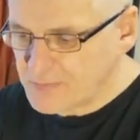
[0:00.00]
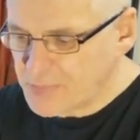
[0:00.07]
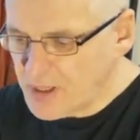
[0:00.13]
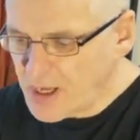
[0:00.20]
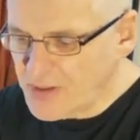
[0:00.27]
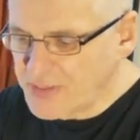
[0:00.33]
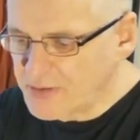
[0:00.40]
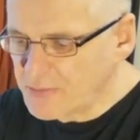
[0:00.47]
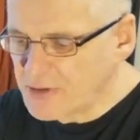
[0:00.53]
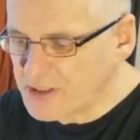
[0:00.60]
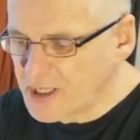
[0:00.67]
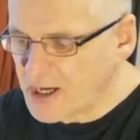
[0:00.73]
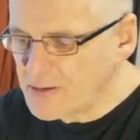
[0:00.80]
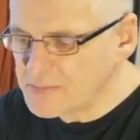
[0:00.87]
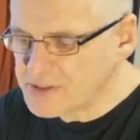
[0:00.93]
But I think we'll
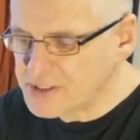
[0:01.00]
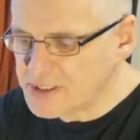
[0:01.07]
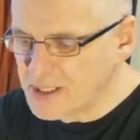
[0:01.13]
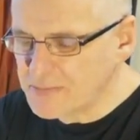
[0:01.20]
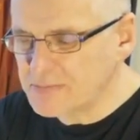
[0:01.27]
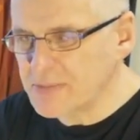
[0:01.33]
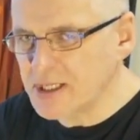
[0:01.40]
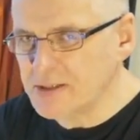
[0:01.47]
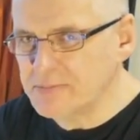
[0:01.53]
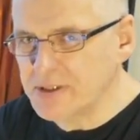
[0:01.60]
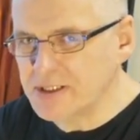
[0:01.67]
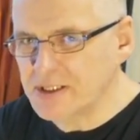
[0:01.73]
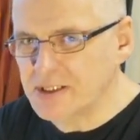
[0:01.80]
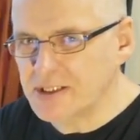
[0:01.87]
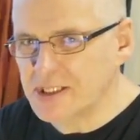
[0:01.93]
come to that maybe
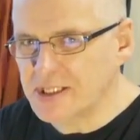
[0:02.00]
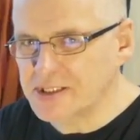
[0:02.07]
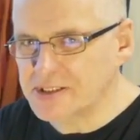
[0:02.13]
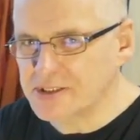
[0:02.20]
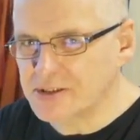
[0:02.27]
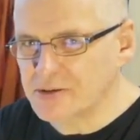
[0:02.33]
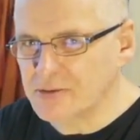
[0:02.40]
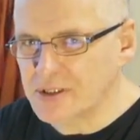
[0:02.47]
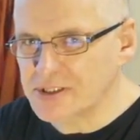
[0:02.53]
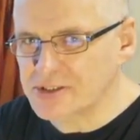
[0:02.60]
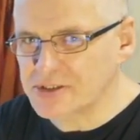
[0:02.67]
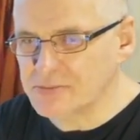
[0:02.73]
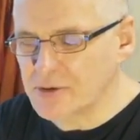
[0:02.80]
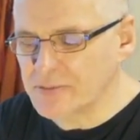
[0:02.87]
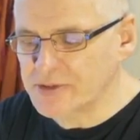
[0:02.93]
in a later
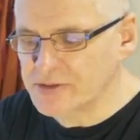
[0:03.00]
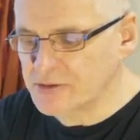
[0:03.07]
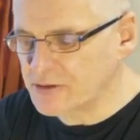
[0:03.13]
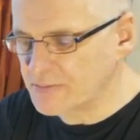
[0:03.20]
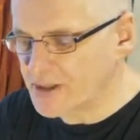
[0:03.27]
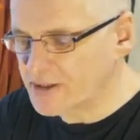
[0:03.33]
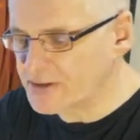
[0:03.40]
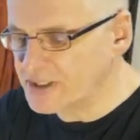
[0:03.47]
question when we talk about